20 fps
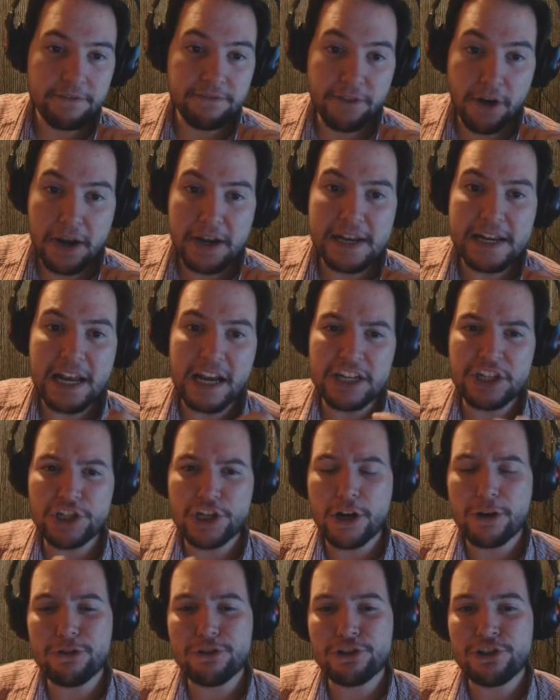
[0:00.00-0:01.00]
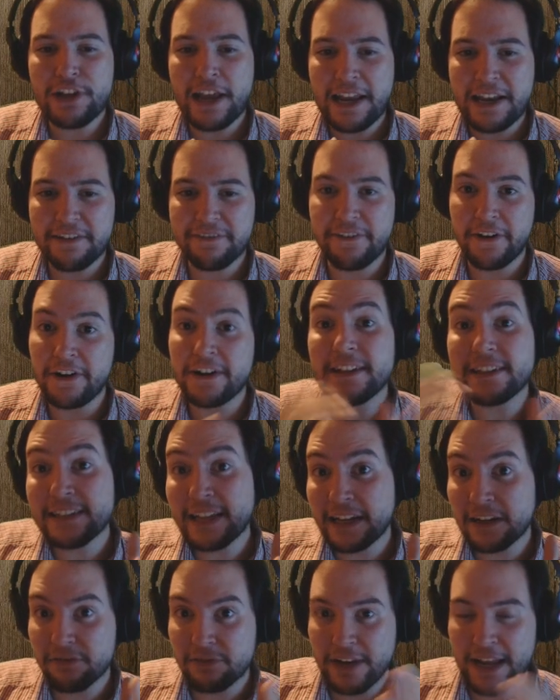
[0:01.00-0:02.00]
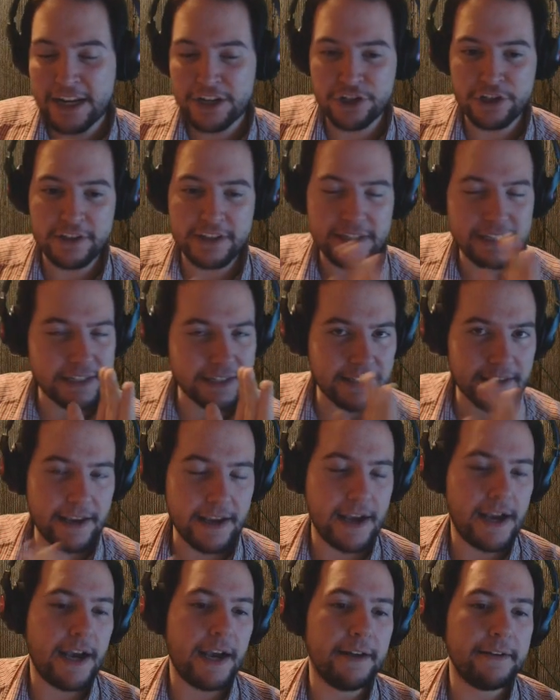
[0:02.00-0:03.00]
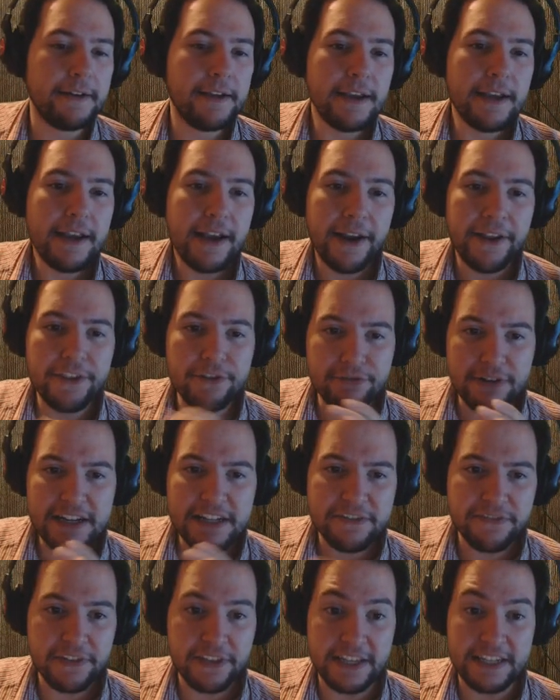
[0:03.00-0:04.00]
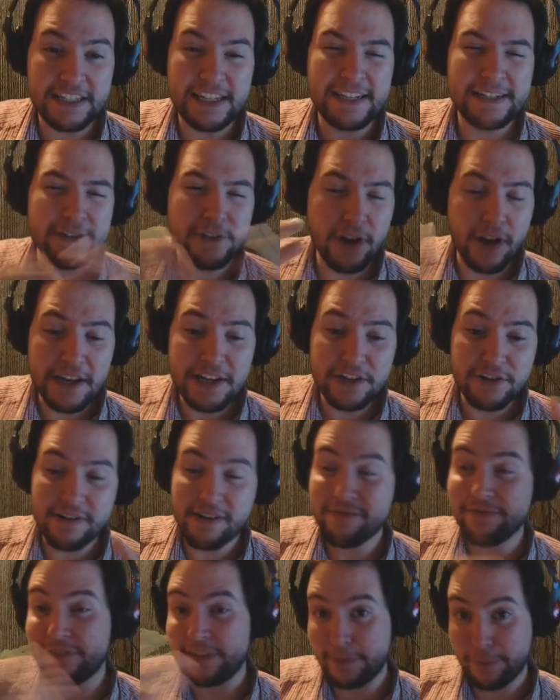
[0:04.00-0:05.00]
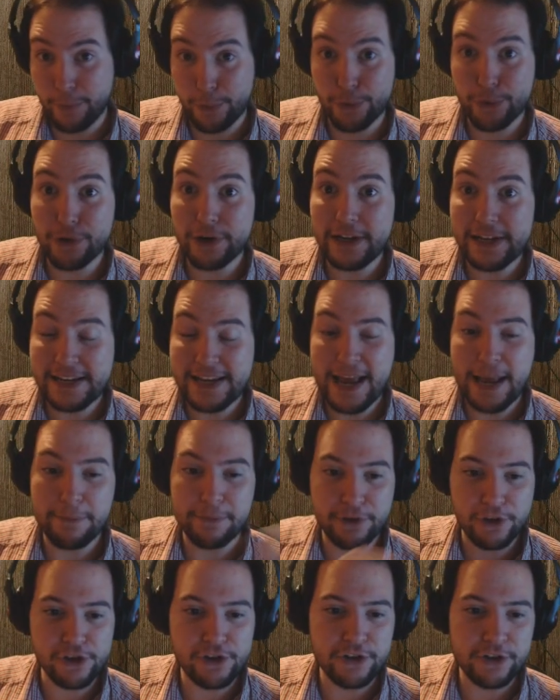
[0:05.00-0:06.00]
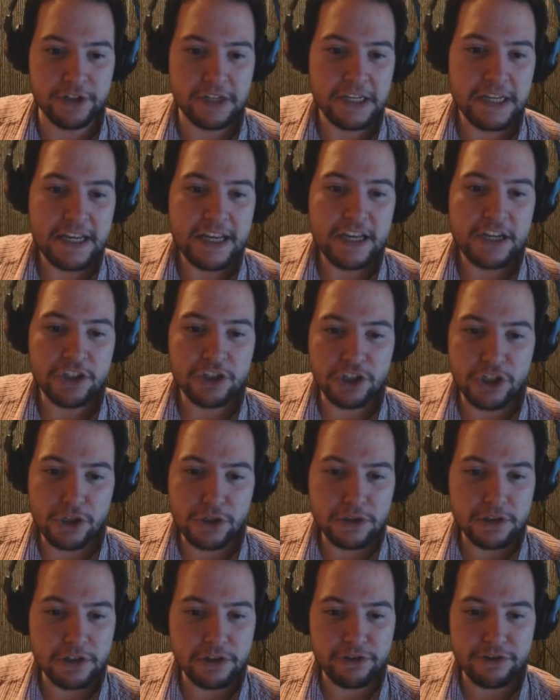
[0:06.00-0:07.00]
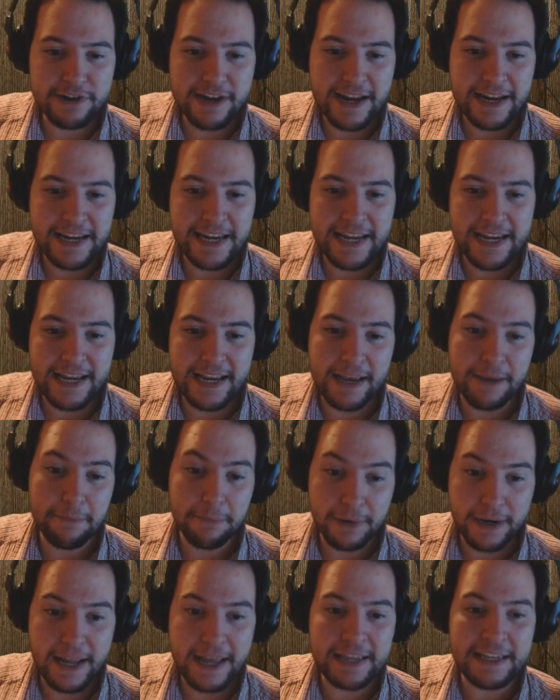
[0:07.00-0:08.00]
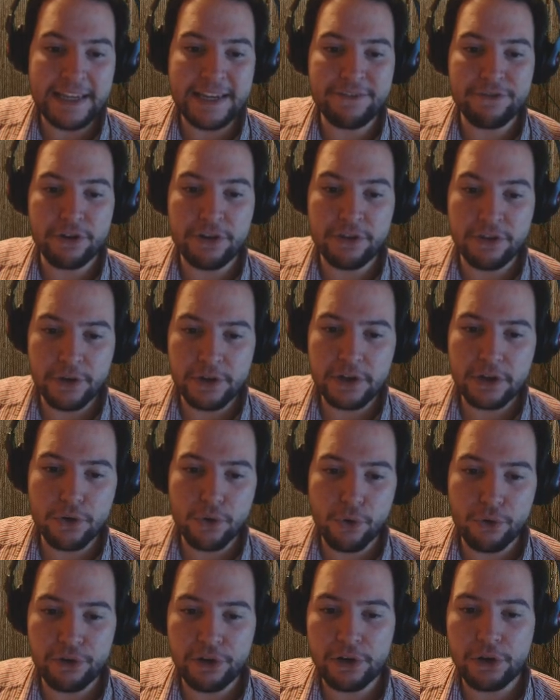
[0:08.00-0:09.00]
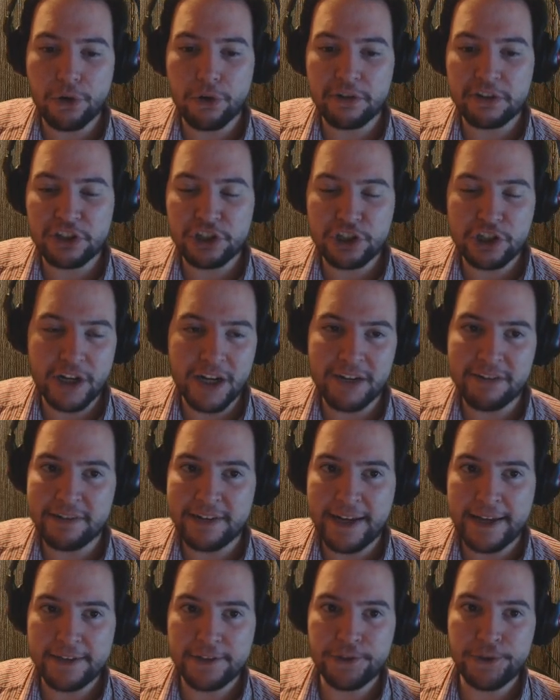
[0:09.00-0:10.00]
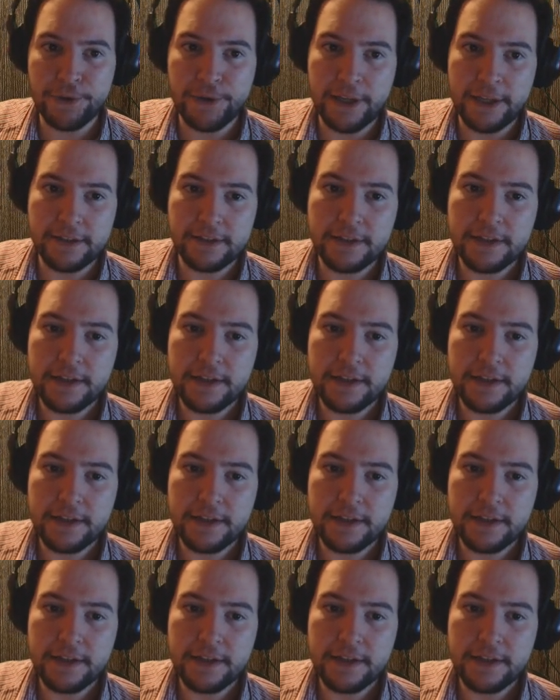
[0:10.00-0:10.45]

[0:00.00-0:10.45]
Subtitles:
Finally, I chose Yennefer instead of Leshen. This is the card. And the reason for this is 9 strength is pretty damn good. Choose to create and play either a Unicorn unit or a Chironex unit.